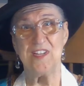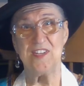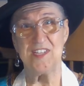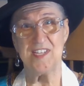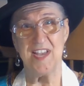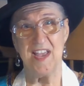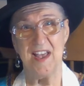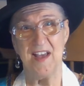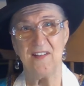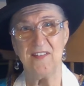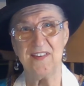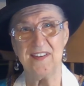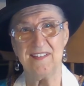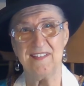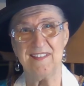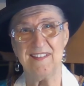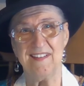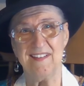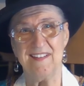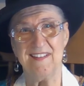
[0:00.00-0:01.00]
with Scout.
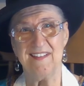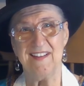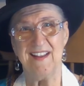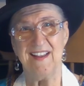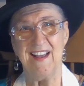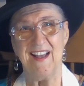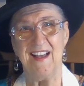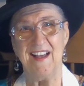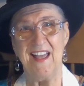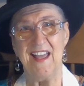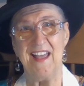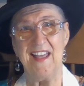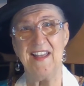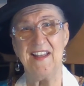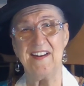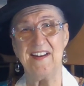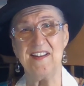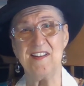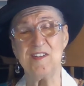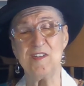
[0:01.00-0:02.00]

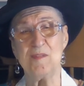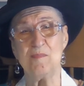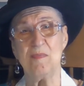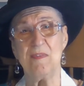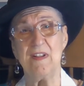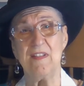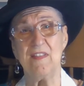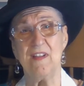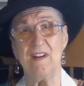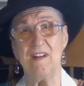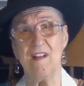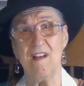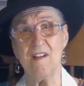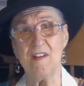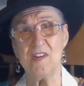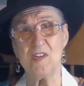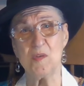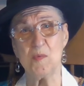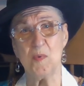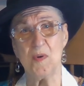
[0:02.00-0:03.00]
And it's been the
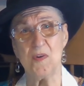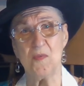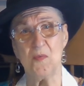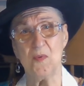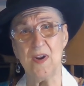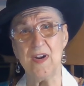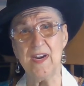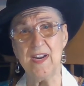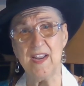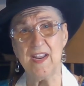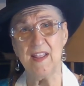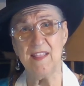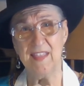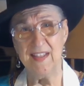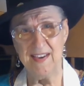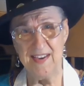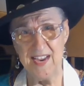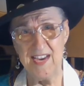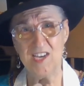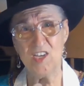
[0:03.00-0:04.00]
longest one running in
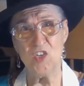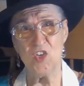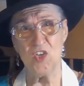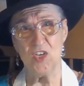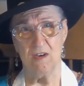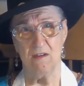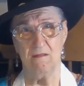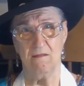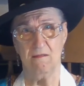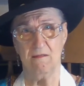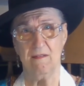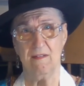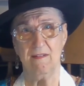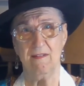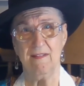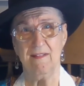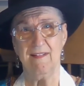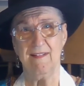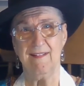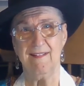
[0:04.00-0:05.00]
the nation.
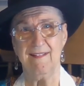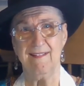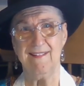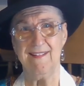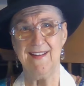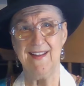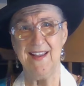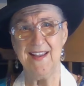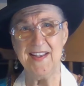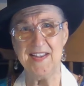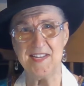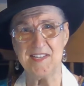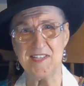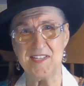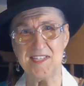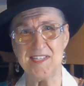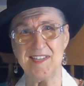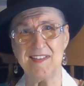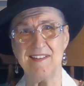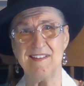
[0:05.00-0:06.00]

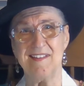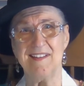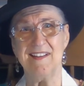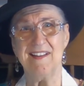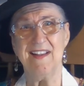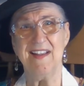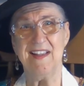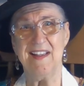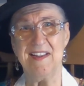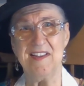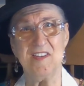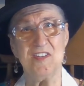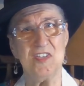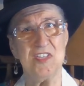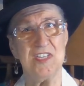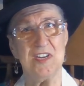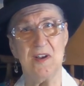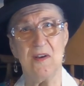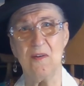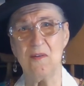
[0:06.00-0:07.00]
Yes, his
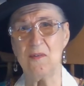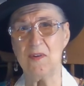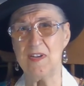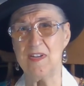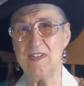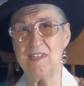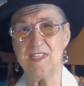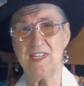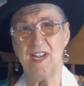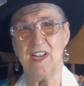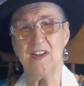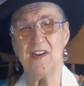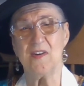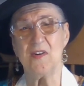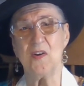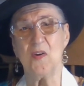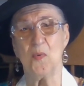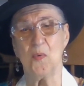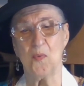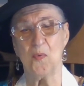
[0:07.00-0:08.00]
show is
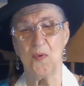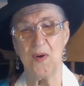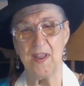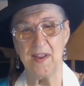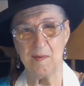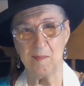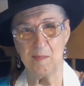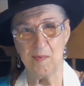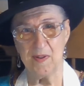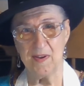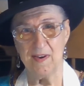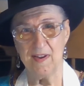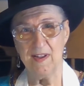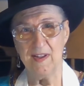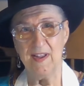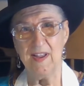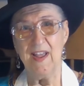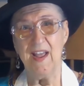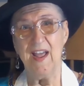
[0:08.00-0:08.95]
incredible.